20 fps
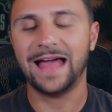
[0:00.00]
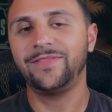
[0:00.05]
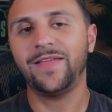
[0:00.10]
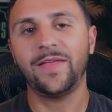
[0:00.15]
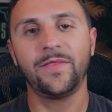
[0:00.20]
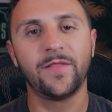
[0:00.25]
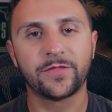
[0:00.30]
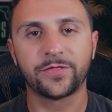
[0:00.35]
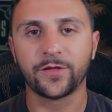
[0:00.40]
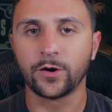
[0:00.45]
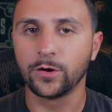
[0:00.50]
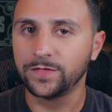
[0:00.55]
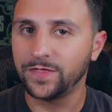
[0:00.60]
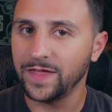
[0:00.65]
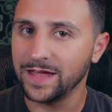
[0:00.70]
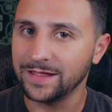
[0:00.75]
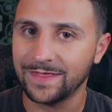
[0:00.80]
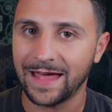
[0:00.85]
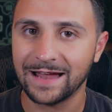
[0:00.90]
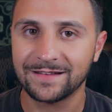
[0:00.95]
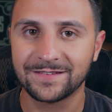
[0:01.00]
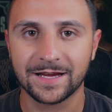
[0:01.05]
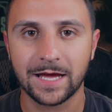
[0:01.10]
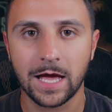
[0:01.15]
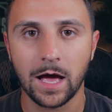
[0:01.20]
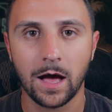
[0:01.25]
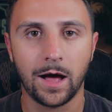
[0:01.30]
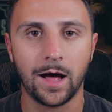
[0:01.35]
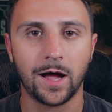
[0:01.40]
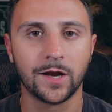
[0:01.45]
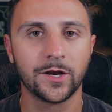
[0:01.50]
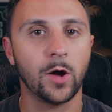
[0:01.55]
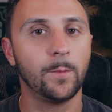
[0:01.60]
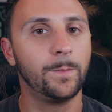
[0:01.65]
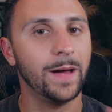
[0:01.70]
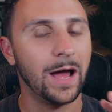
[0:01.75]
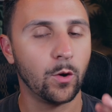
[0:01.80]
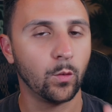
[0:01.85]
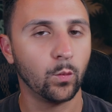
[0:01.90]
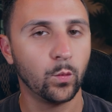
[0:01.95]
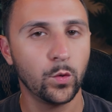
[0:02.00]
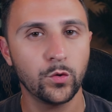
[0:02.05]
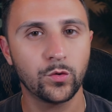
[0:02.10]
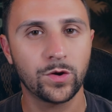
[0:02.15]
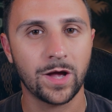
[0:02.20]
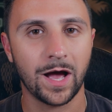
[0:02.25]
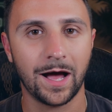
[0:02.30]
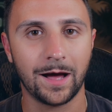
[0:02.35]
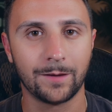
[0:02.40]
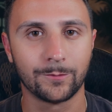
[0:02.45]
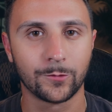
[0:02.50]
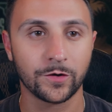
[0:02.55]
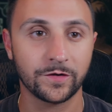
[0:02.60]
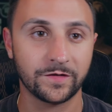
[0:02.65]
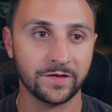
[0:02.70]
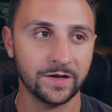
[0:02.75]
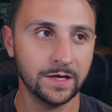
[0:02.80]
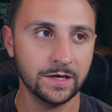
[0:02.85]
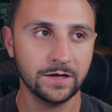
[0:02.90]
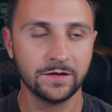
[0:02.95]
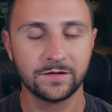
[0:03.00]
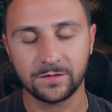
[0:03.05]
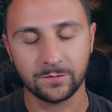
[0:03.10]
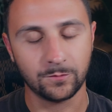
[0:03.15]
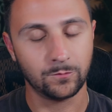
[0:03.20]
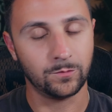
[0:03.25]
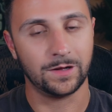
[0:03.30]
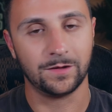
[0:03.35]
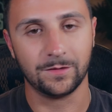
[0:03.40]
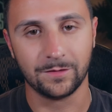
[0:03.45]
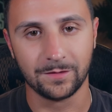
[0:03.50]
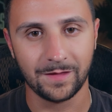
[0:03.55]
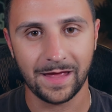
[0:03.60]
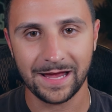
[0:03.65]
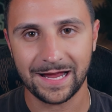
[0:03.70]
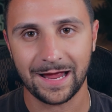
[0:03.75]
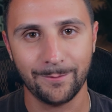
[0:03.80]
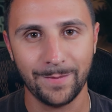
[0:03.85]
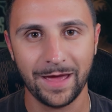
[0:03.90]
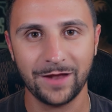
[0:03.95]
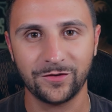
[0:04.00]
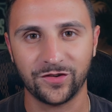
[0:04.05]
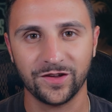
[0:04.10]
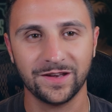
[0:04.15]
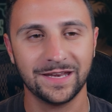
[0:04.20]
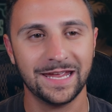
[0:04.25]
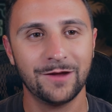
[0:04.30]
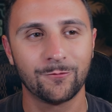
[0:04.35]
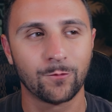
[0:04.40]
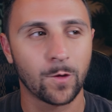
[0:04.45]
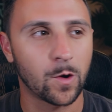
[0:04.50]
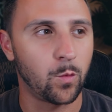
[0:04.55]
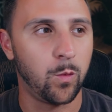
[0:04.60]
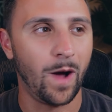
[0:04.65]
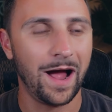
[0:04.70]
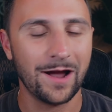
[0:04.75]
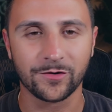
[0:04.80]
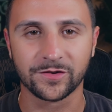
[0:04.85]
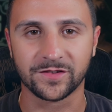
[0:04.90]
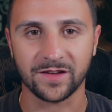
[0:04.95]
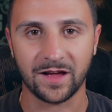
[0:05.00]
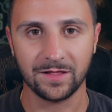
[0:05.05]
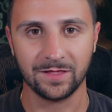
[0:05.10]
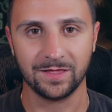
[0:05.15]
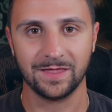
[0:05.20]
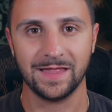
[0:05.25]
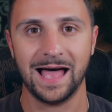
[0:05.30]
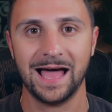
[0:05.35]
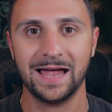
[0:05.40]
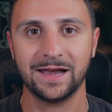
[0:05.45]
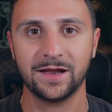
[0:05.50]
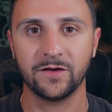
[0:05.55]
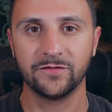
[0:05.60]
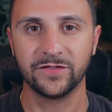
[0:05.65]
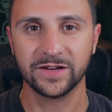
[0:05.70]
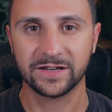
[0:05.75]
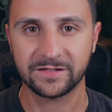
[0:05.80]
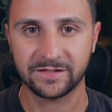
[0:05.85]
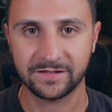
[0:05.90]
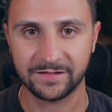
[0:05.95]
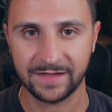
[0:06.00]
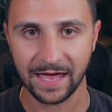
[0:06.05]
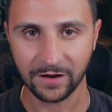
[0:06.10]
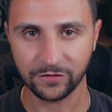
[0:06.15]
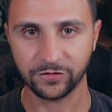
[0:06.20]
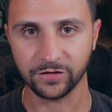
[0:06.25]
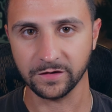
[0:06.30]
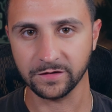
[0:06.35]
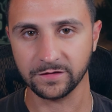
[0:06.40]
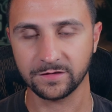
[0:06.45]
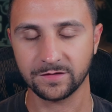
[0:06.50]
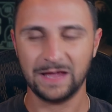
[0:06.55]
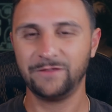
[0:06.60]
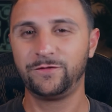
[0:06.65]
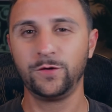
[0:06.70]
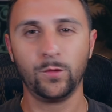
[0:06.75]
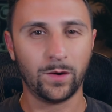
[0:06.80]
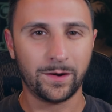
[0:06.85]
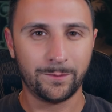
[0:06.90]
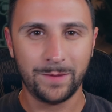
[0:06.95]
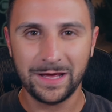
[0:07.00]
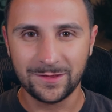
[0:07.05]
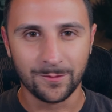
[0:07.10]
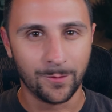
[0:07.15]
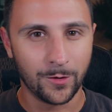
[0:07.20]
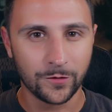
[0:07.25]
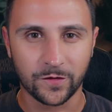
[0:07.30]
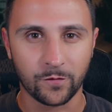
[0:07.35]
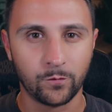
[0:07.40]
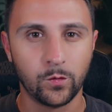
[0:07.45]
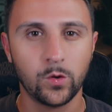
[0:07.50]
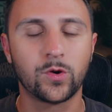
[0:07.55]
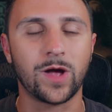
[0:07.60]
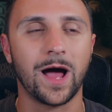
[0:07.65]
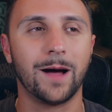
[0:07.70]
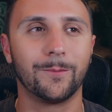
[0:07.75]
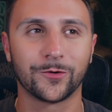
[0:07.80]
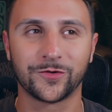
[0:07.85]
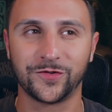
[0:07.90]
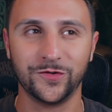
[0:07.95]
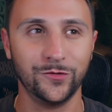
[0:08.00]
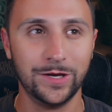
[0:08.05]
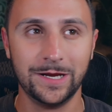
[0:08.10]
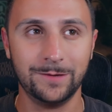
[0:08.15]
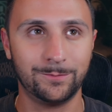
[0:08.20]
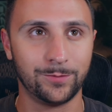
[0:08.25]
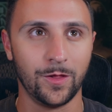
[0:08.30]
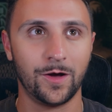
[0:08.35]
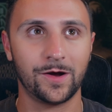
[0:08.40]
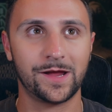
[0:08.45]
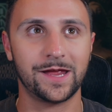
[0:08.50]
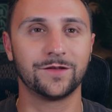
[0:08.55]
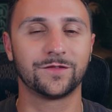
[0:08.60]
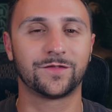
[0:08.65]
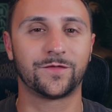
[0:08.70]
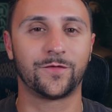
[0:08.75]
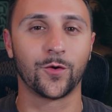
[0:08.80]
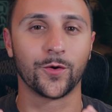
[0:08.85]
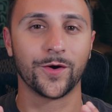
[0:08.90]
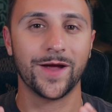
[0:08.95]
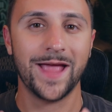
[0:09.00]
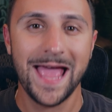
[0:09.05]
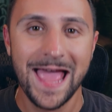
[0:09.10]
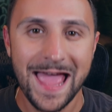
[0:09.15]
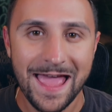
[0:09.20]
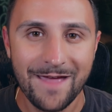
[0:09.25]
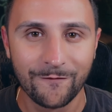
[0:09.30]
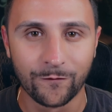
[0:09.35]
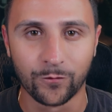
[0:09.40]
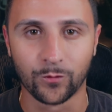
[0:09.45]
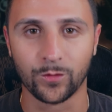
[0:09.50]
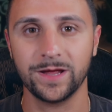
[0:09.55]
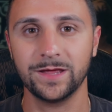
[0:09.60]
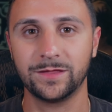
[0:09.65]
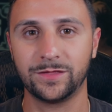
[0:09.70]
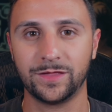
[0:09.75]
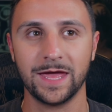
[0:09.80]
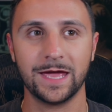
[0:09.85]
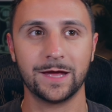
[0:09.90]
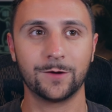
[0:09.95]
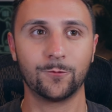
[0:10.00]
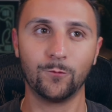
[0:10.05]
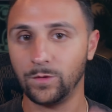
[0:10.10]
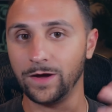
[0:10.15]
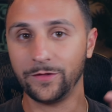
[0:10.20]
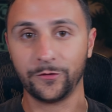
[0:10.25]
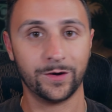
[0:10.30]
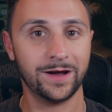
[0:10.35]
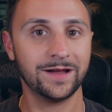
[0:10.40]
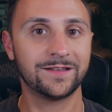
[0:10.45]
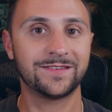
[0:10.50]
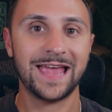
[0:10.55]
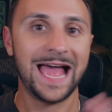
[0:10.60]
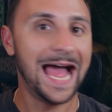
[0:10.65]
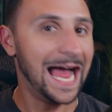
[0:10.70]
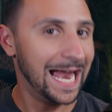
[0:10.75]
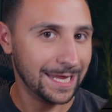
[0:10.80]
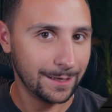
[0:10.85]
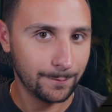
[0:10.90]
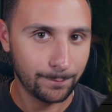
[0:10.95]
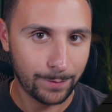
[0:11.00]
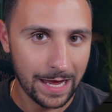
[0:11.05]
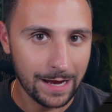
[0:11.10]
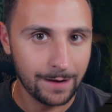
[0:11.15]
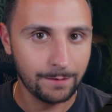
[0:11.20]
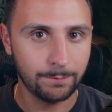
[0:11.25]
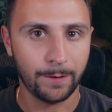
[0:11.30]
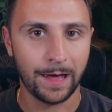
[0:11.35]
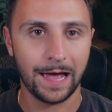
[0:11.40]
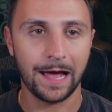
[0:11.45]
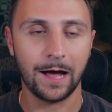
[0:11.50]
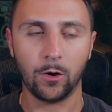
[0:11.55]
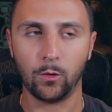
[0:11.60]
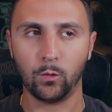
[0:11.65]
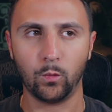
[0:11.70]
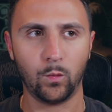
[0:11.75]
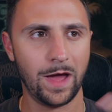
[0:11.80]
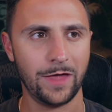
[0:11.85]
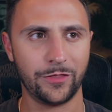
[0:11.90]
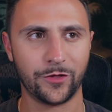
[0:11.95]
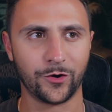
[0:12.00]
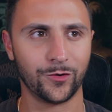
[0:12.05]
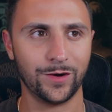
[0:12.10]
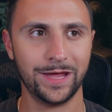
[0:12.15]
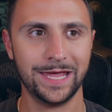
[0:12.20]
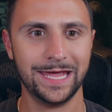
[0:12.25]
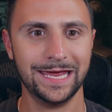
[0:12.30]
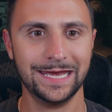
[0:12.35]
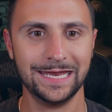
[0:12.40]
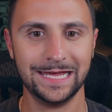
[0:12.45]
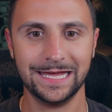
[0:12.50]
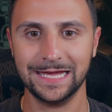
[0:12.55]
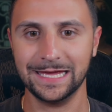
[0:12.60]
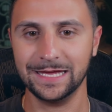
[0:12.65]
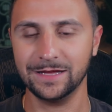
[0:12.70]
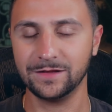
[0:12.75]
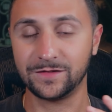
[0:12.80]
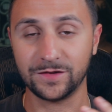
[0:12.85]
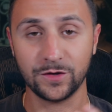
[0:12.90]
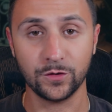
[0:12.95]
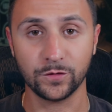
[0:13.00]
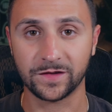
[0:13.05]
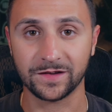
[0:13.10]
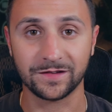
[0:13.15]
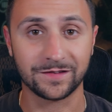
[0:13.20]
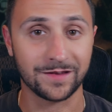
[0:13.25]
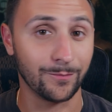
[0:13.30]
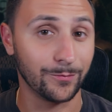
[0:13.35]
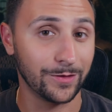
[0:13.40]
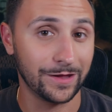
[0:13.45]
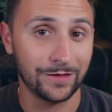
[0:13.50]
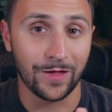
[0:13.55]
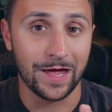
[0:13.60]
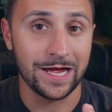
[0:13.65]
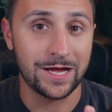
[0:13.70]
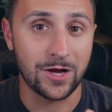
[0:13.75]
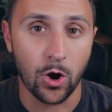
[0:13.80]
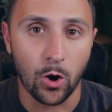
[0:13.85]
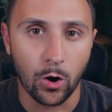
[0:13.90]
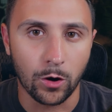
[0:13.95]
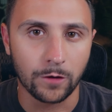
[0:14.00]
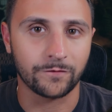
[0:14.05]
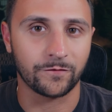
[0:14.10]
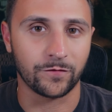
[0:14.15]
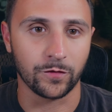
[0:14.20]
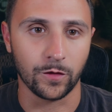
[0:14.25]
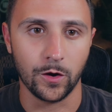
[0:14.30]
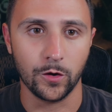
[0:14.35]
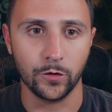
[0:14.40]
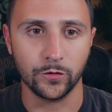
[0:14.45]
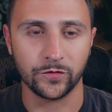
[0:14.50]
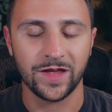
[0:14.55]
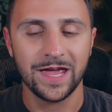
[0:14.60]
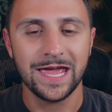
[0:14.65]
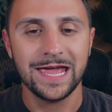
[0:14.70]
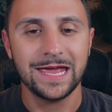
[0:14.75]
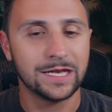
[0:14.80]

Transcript: And then the third thing that's a con about WooCommerce is, well, like I mentioned, it requires a lot of extensions. If you want to make the most of WooCommerce, you need plugins for everything, whether it's adding PayPal, whether it is using something like cart flows.